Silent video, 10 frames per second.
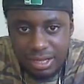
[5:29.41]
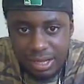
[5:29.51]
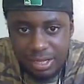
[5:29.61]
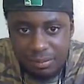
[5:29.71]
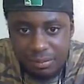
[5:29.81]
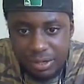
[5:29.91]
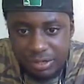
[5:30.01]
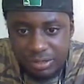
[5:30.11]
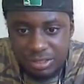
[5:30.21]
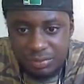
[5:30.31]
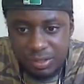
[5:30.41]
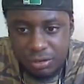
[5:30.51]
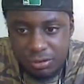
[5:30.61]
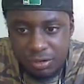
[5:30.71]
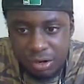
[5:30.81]
And apparently it's been
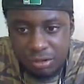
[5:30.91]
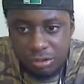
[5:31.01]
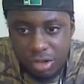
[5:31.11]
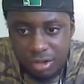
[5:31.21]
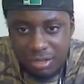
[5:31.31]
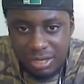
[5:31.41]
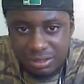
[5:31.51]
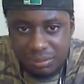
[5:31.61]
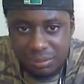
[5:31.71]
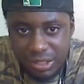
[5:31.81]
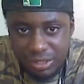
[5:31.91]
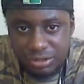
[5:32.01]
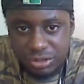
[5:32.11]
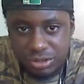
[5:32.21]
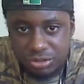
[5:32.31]
going on long, like the
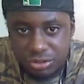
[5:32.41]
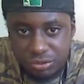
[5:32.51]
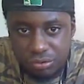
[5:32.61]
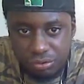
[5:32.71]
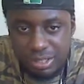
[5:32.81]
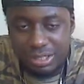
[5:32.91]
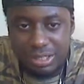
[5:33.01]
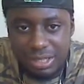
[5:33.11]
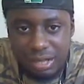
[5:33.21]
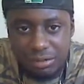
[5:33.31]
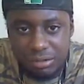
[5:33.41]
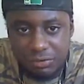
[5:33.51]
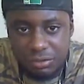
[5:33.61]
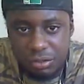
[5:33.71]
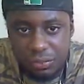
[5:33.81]
players are too greedy. I don't
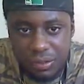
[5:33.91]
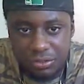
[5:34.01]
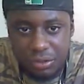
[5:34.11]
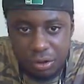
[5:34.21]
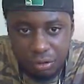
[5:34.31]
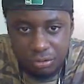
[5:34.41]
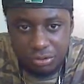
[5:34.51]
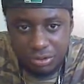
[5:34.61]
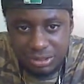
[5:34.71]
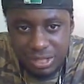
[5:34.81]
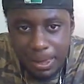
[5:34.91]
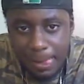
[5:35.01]
even know about the owners.